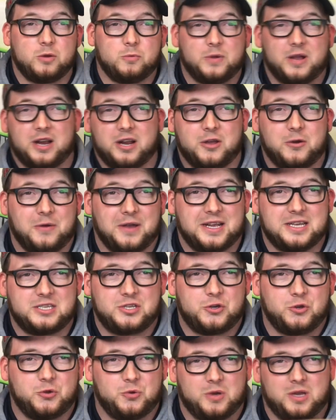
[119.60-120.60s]
We are going
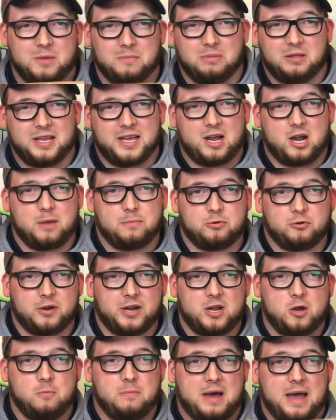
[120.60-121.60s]
to complete our
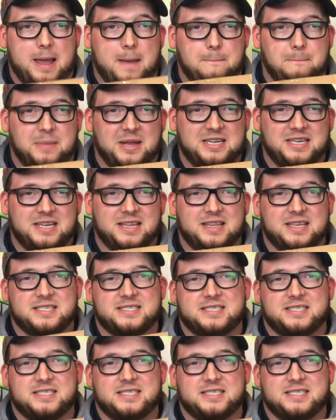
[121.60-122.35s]
burrito by bending these